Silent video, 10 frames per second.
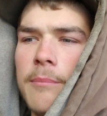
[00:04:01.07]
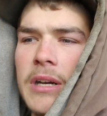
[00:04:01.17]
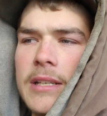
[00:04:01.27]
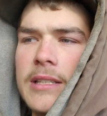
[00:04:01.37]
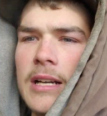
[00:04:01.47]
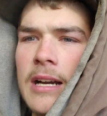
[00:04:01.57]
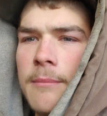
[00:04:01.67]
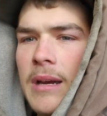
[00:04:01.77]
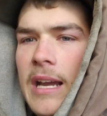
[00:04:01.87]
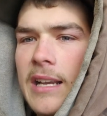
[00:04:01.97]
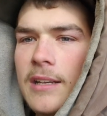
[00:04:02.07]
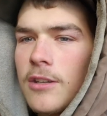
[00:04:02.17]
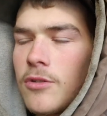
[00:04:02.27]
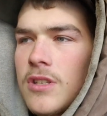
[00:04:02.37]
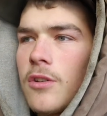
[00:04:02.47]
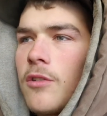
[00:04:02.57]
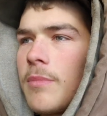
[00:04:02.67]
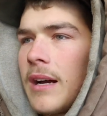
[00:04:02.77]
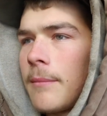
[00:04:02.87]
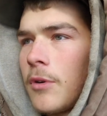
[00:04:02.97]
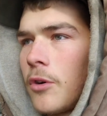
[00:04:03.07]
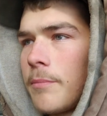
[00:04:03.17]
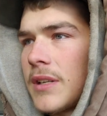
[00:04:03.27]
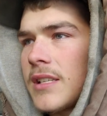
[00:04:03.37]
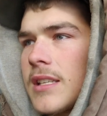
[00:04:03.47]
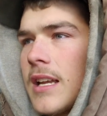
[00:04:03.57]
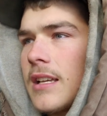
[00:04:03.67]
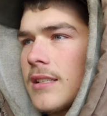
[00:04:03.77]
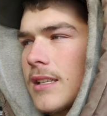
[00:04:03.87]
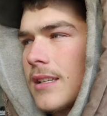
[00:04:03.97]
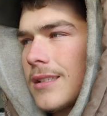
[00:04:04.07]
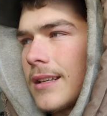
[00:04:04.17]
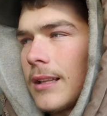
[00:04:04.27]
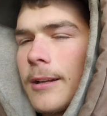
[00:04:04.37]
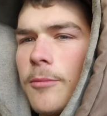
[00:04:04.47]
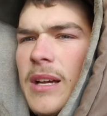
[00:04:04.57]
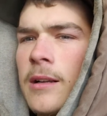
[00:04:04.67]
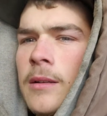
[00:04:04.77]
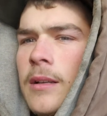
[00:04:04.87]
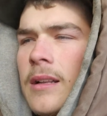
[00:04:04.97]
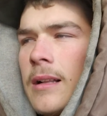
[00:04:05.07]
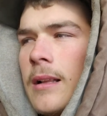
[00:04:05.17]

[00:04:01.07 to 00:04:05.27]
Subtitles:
But I'm back on YouTube. I'm hoping to stay consistent a little bit.